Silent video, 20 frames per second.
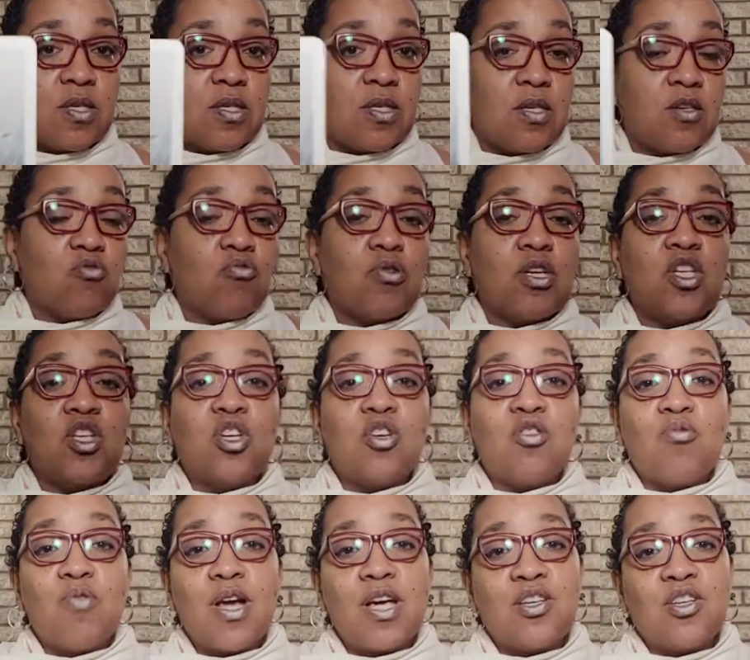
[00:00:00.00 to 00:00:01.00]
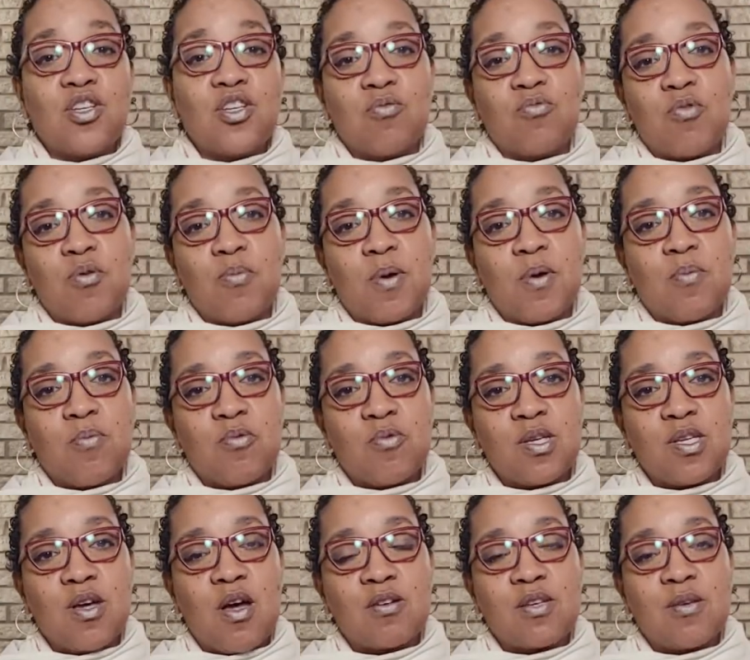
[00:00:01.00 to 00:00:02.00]
is this regeneration. Remember, we
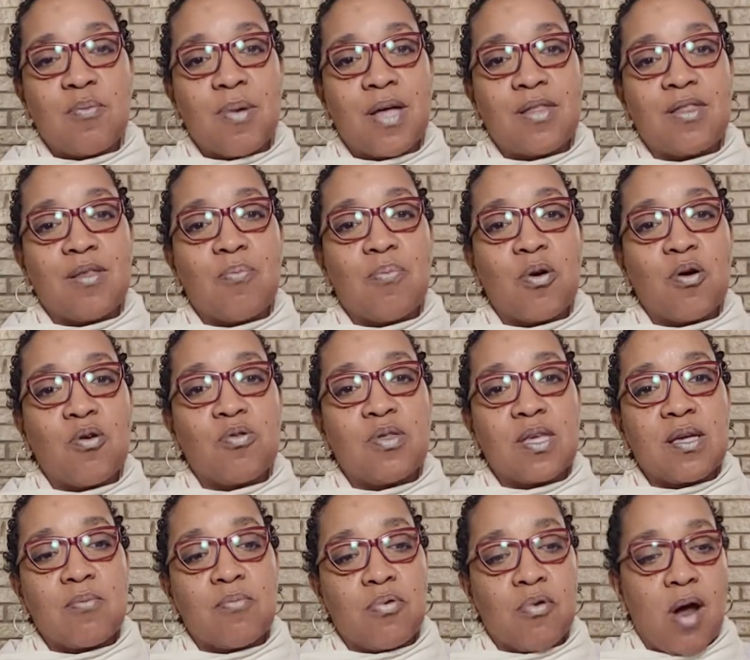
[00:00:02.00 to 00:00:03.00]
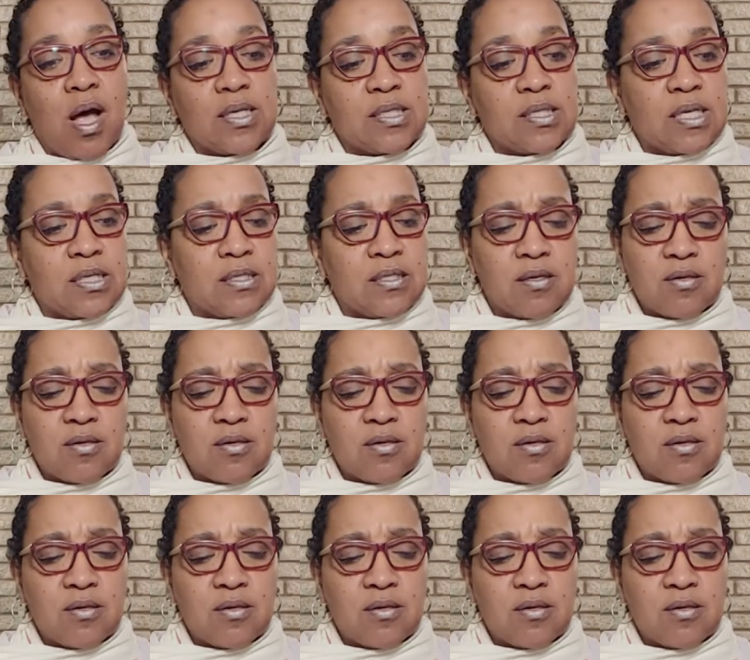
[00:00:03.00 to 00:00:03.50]
talked about the birthing process.